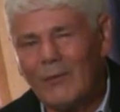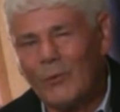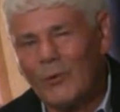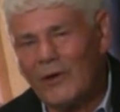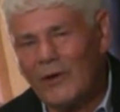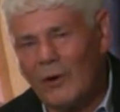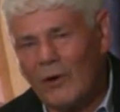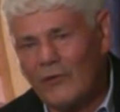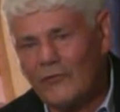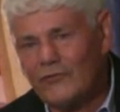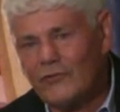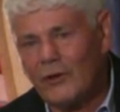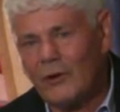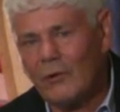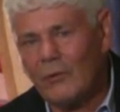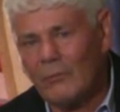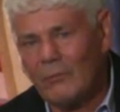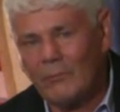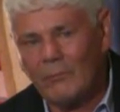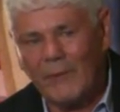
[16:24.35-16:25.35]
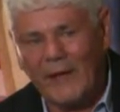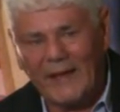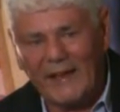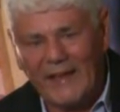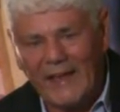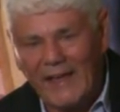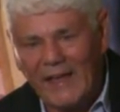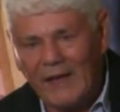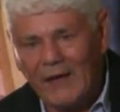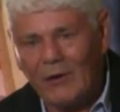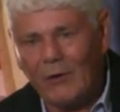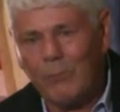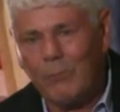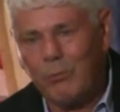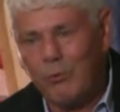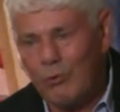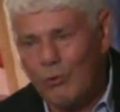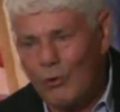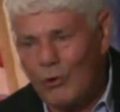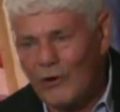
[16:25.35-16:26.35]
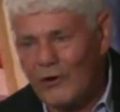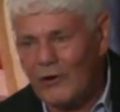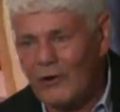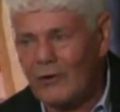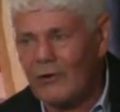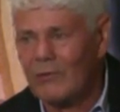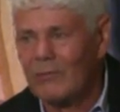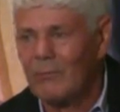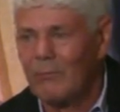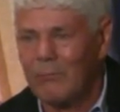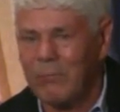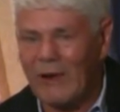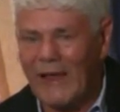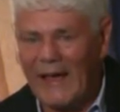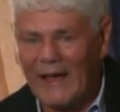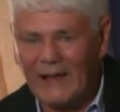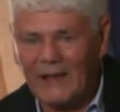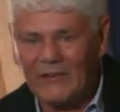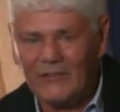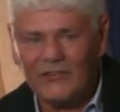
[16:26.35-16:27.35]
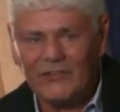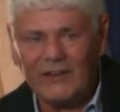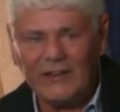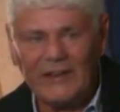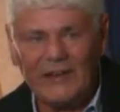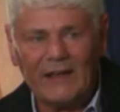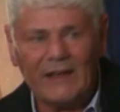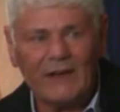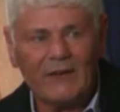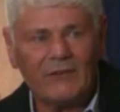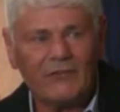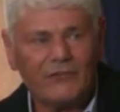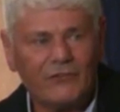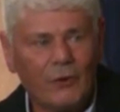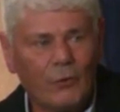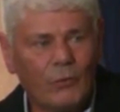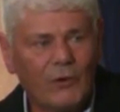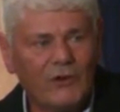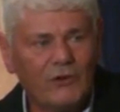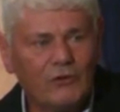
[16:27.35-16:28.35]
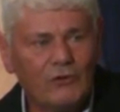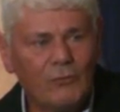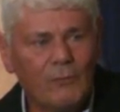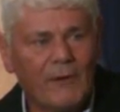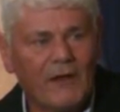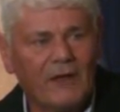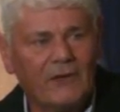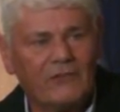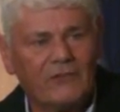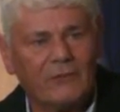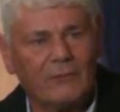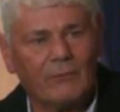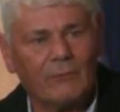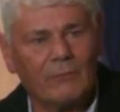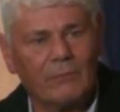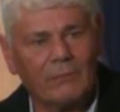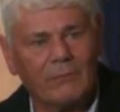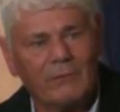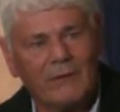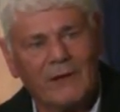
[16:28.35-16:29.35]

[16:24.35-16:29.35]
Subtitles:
We also make ale, porter, black and tan, so we do make some